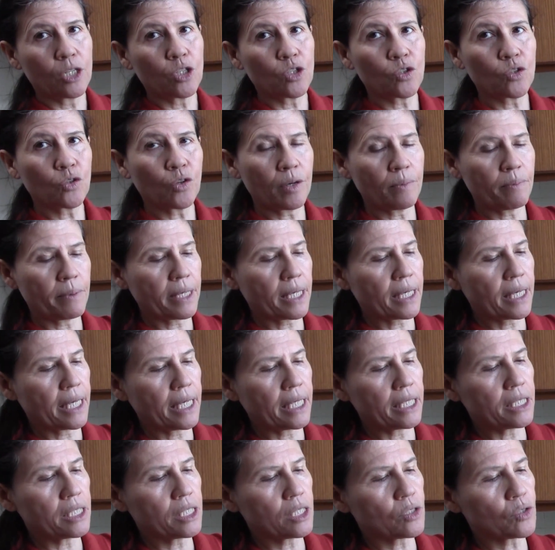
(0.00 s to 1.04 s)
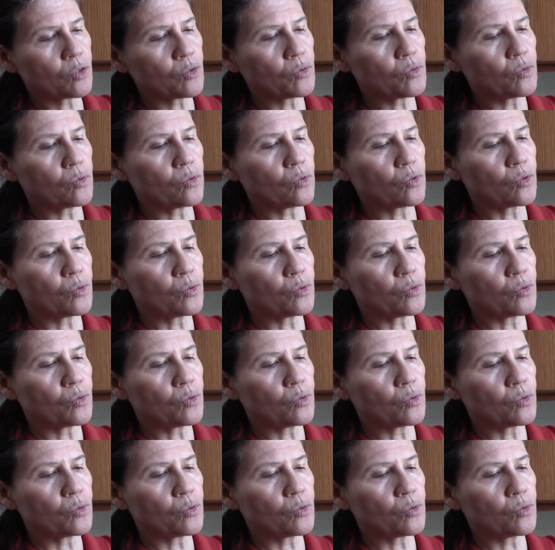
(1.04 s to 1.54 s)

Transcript: So it begins to